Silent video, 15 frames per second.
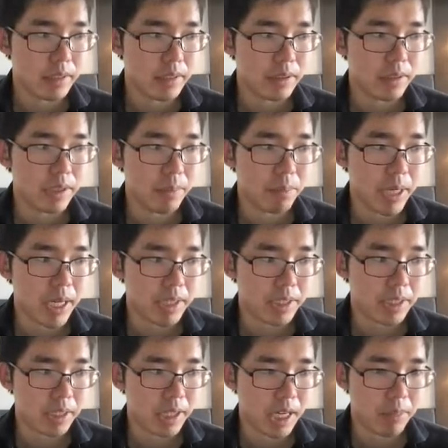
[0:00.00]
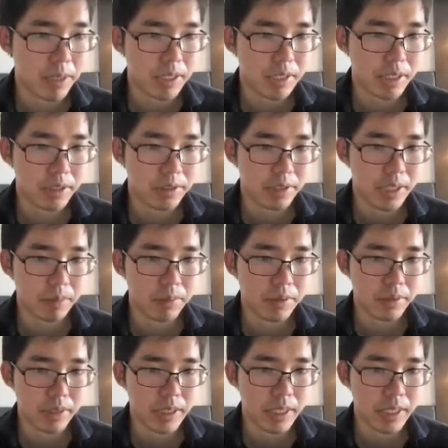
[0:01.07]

So the partial coverage concept